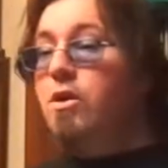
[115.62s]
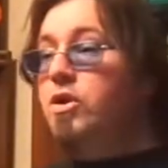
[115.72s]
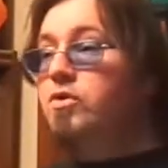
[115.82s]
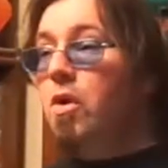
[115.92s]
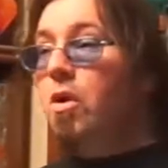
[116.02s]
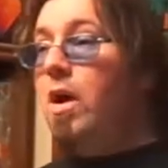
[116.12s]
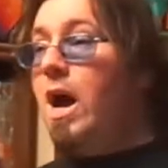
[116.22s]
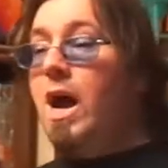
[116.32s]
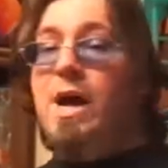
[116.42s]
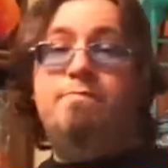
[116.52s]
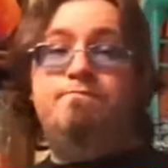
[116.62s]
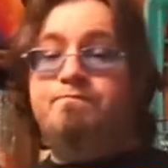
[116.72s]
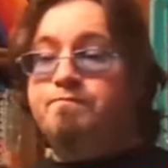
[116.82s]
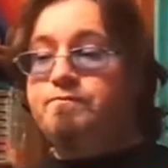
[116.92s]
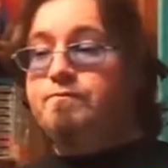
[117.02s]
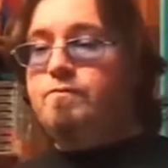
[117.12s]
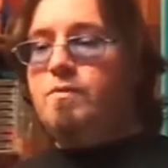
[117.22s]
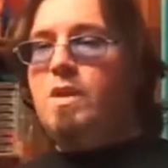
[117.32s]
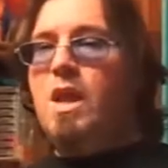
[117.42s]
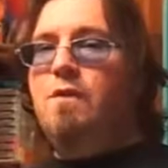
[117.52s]
Control.
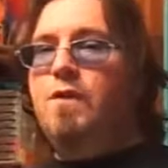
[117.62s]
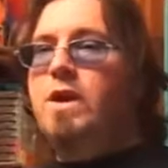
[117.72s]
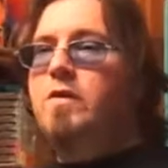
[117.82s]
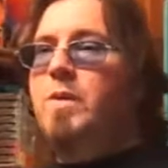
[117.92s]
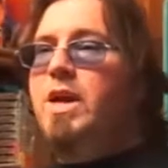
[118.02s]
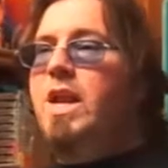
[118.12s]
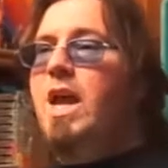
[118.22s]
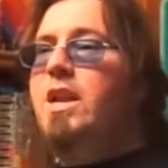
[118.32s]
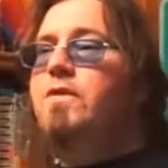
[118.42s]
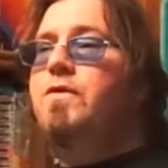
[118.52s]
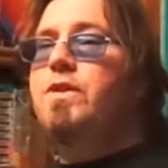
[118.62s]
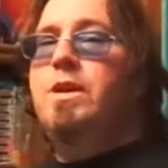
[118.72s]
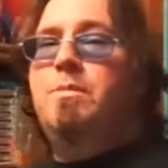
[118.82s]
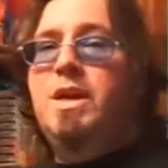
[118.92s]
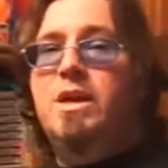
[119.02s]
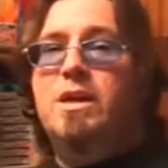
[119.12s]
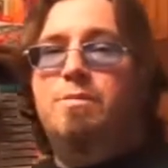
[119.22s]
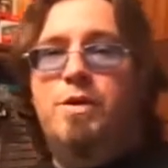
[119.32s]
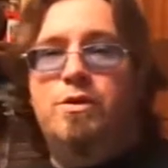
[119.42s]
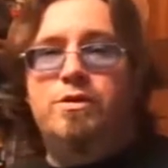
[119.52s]
A friend of mine had it for the Amiga
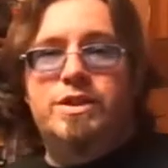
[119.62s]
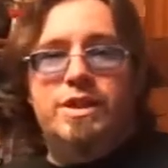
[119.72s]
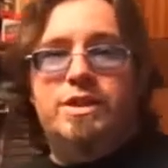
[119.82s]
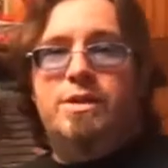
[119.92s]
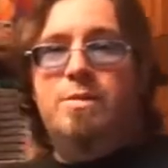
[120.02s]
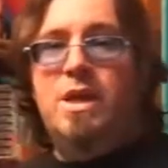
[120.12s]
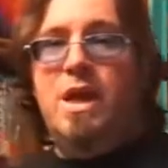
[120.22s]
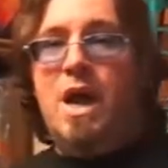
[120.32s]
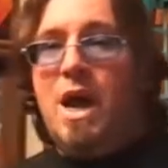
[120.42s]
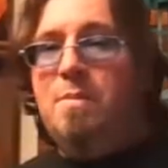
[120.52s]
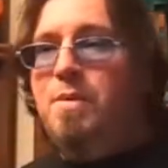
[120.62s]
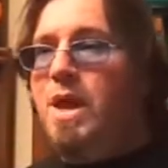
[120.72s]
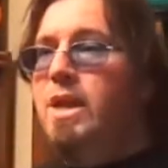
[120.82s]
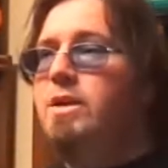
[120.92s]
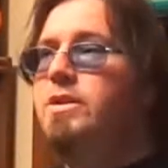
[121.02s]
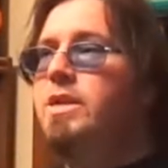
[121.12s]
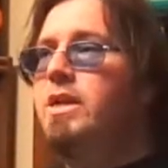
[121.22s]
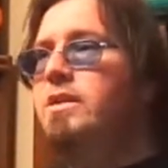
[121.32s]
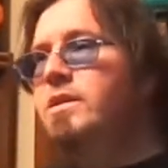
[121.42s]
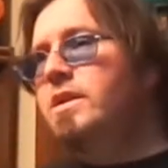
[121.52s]
computer system. I played it, I was
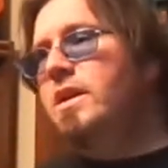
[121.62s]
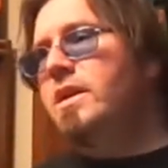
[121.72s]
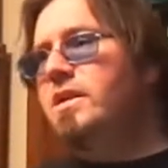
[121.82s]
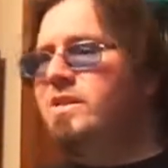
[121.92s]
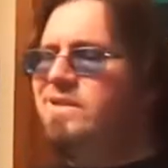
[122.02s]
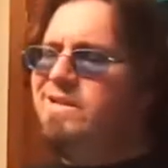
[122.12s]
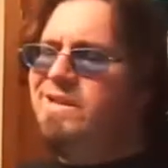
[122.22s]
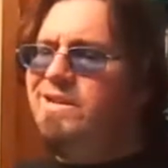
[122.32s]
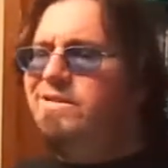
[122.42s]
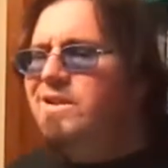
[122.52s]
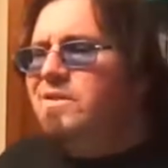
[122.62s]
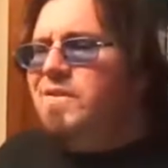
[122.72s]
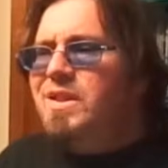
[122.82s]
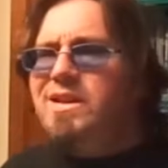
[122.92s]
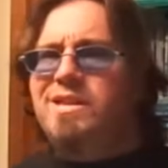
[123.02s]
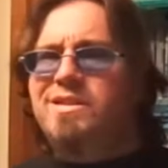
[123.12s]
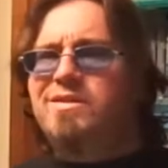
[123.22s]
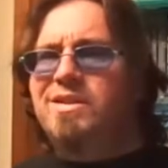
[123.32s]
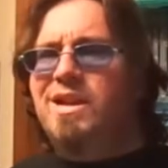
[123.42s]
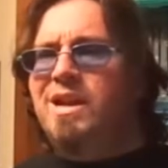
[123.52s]
like, I don't know like this
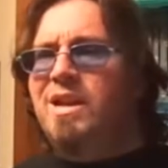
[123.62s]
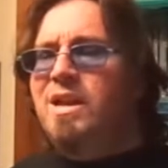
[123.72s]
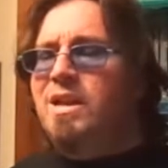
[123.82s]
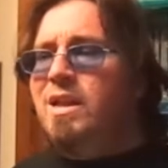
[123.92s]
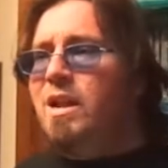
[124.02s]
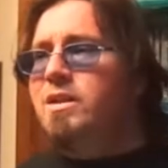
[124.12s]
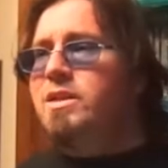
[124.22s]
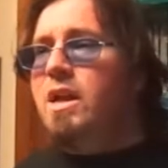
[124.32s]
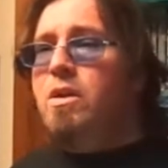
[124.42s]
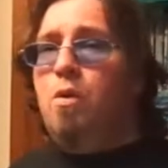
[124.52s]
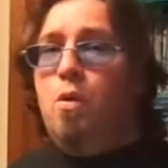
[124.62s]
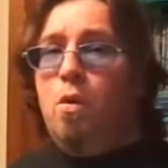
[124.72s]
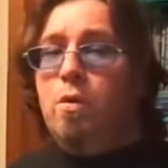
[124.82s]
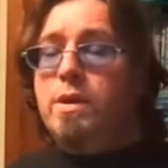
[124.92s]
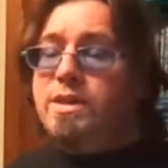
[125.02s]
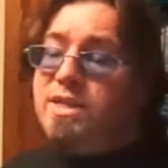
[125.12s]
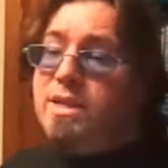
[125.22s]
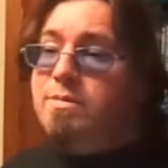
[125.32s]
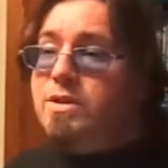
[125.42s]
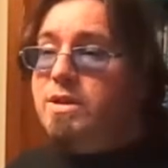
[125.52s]
or not. And I was like, ooh, this
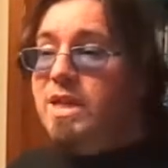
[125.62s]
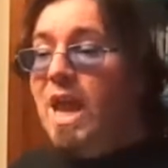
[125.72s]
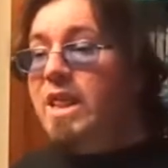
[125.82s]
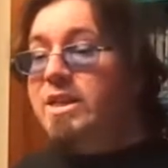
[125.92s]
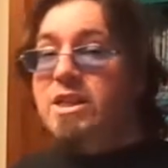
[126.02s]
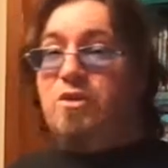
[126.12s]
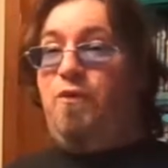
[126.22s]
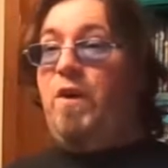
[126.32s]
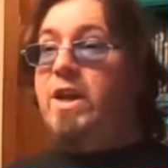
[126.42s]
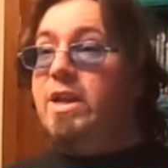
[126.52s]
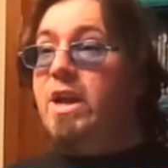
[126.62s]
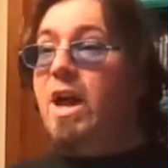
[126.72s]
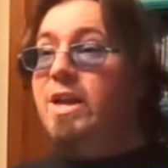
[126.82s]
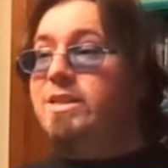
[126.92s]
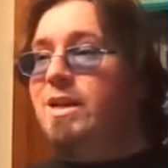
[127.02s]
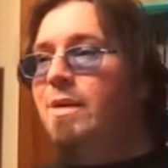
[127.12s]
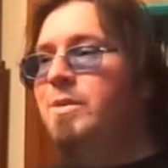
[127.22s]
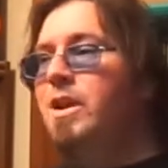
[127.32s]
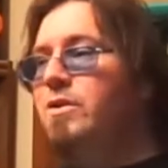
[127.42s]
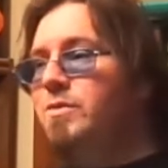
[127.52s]
seems, this is fucking awesome.
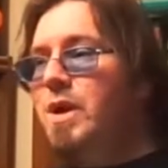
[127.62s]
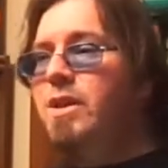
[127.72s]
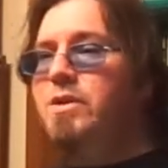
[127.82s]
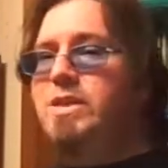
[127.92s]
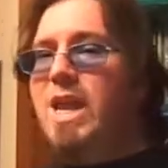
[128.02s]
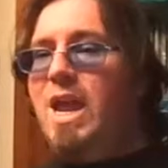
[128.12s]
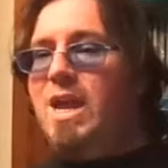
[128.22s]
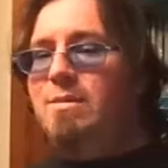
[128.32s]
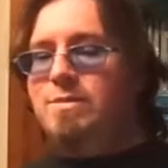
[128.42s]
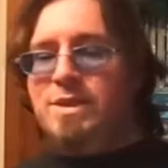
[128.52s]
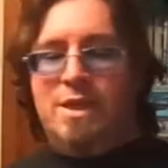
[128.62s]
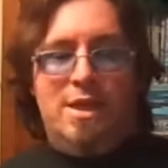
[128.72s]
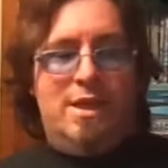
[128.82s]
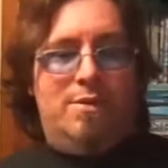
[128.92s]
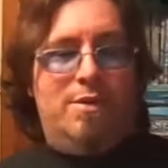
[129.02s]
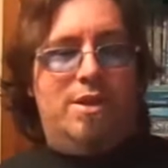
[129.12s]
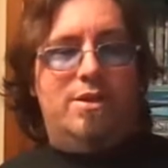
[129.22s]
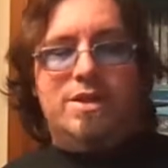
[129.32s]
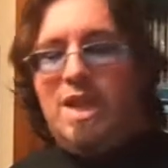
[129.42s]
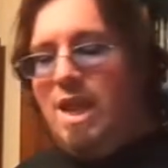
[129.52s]
You know, it's one of those games. One of
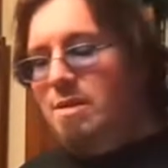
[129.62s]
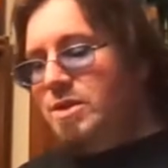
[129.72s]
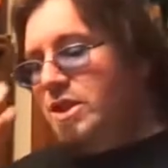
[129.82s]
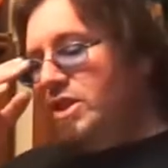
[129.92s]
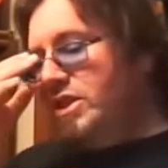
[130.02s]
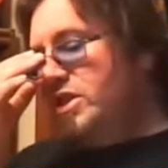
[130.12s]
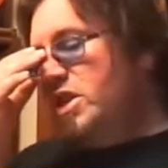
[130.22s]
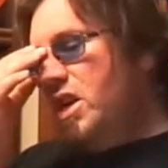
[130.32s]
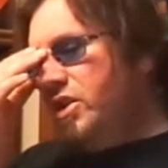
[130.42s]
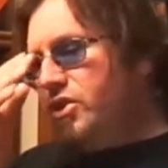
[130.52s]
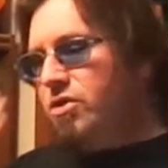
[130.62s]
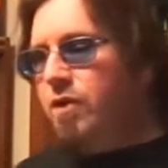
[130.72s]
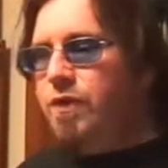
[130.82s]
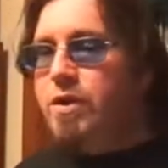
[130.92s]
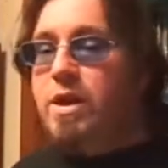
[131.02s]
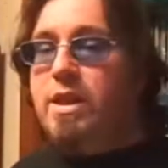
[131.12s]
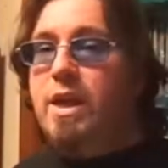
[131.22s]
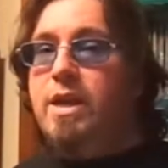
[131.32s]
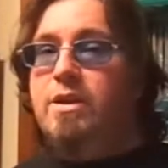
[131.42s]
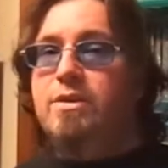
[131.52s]
those games you're just not sure if you're going to
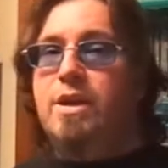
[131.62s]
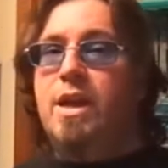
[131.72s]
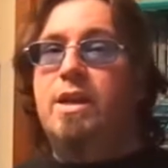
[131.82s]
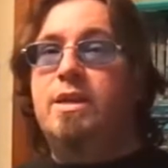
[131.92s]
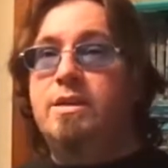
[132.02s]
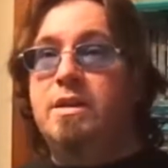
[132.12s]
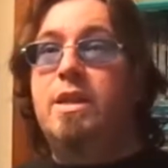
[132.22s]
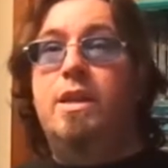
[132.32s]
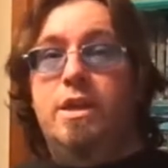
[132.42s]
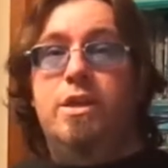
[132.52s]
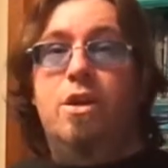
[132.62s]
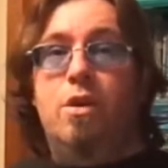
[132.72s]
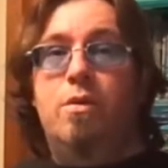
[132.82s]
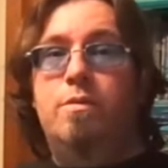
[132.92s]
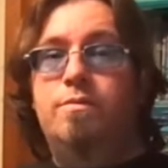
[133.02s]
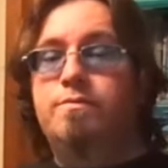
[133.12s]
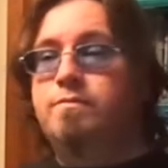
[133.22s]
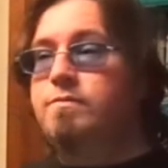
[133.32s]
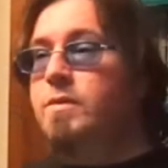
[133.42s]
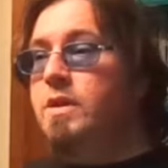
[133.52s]
like it or not. And then you do.
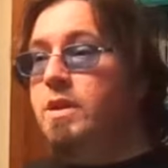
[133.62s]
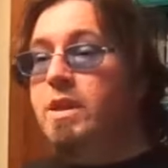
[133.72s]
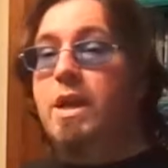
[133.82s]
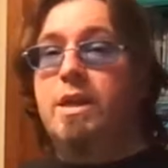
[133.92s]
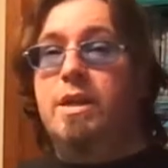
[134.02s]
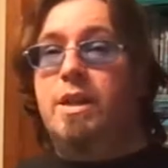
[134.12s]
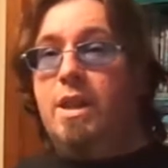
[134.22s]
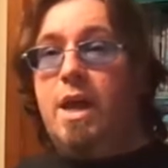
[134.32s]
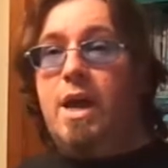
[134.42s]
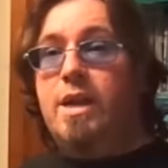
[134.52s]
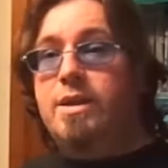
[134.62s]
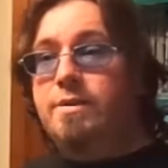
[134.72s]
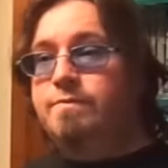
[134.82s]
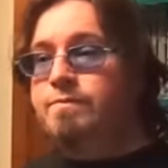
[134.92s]
You like it a lot.